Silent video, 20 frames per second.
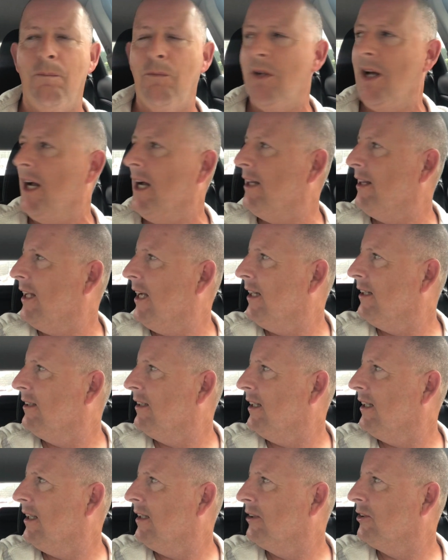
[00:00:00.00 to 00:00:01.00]
and then
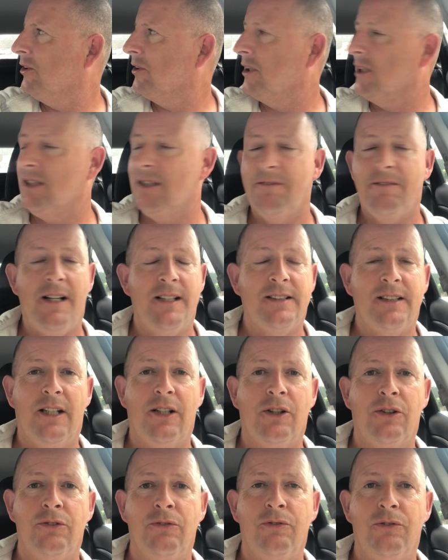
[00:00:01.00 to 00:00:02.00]
uh, just because of the fact that I
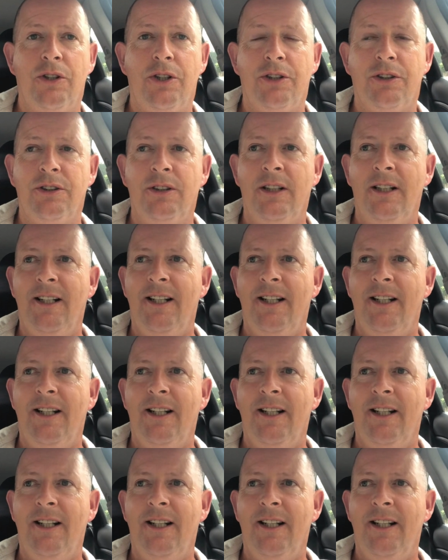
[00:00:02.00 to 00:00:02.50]
couldn't run.